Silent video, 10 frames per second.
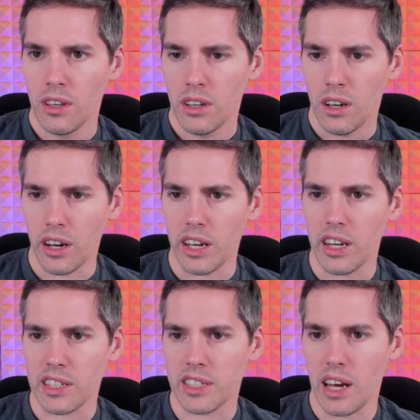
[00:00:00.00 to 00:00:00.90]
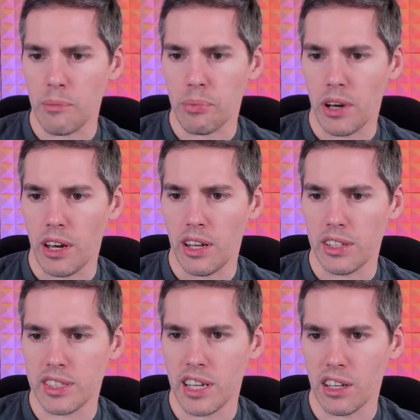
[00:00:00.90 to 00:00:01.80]
Okay, next up. Uh,
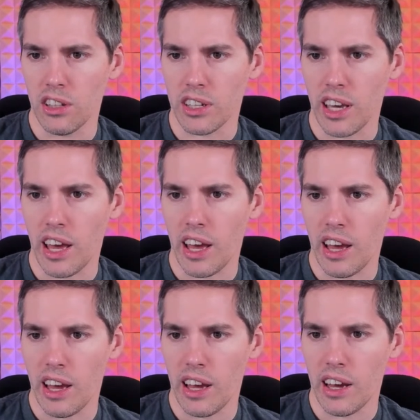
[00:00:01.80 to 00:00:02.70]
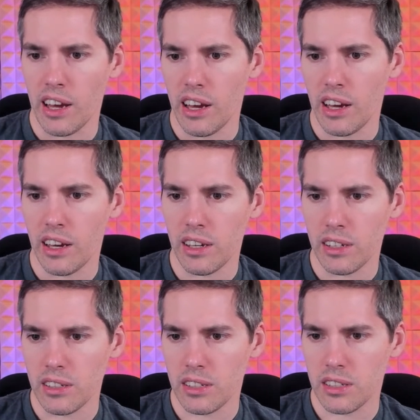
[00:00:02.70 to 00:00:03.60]
let's take a look at...